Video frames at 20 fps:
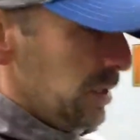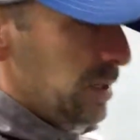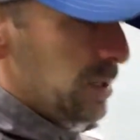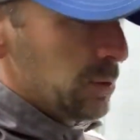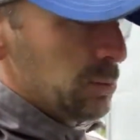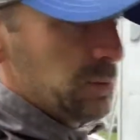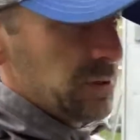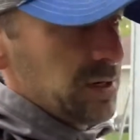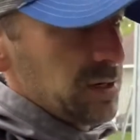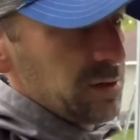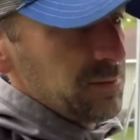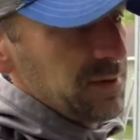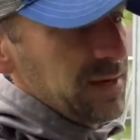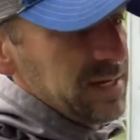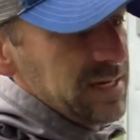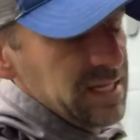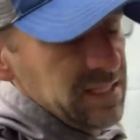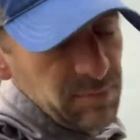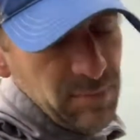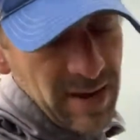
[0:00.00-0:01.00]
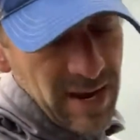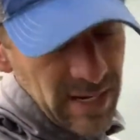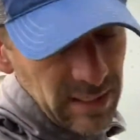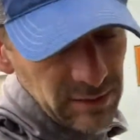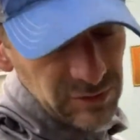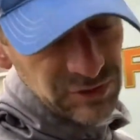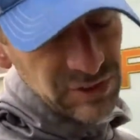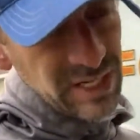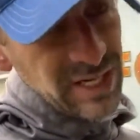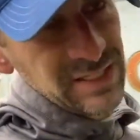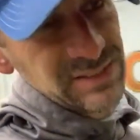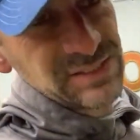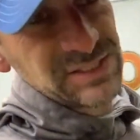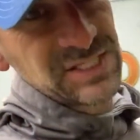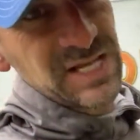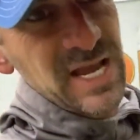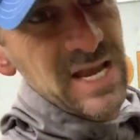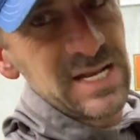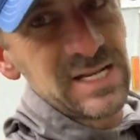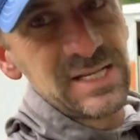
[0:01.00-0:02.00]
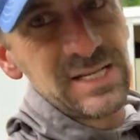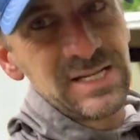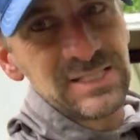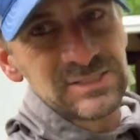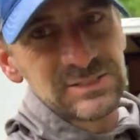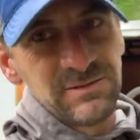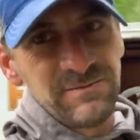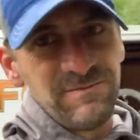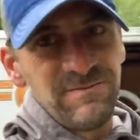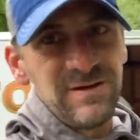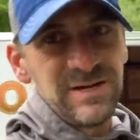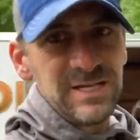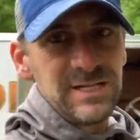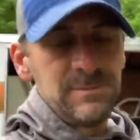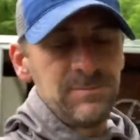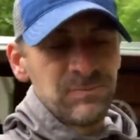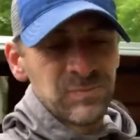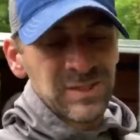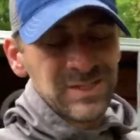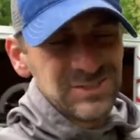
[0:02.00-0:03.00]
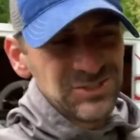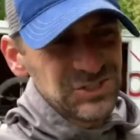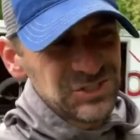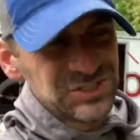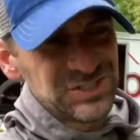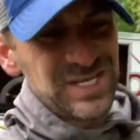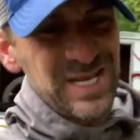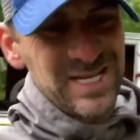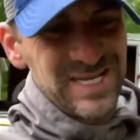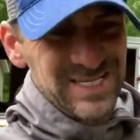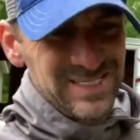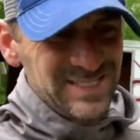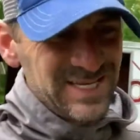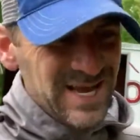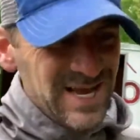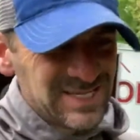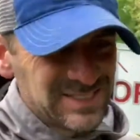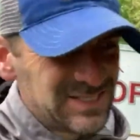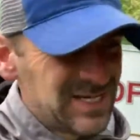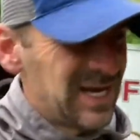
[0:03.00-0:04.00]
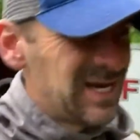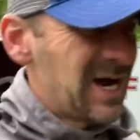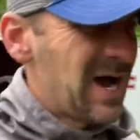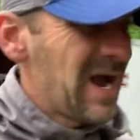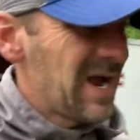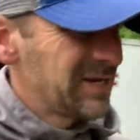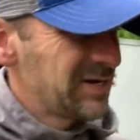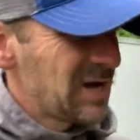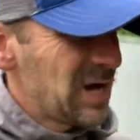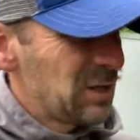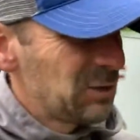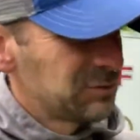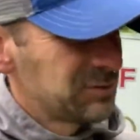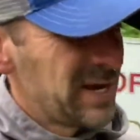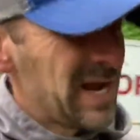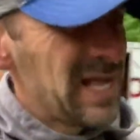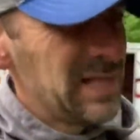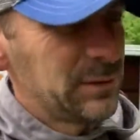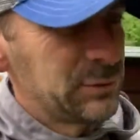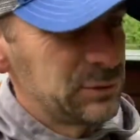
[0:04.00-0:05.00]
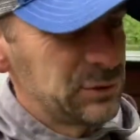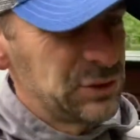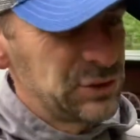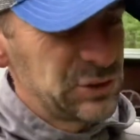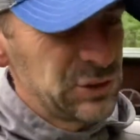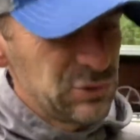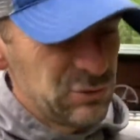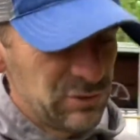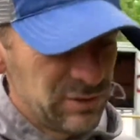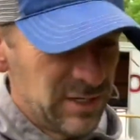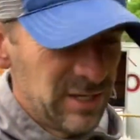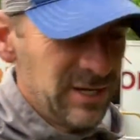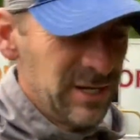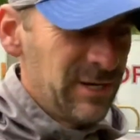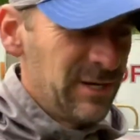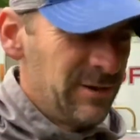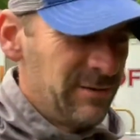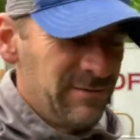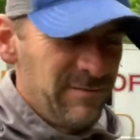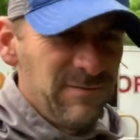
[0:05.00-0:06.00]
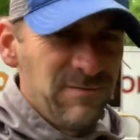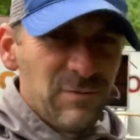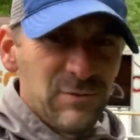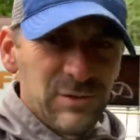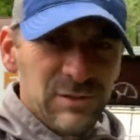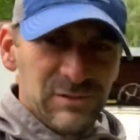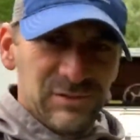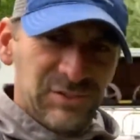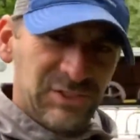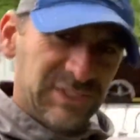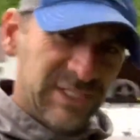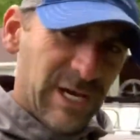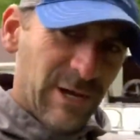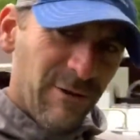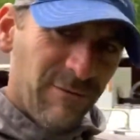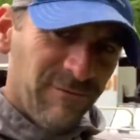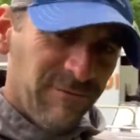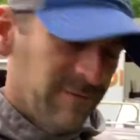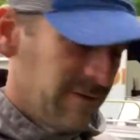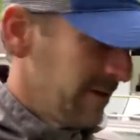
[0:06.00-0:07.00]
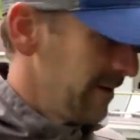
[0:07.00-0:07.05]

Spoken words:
we are making the panels on site, custom fitted, just like a nice high dollar tailored suit for yourself.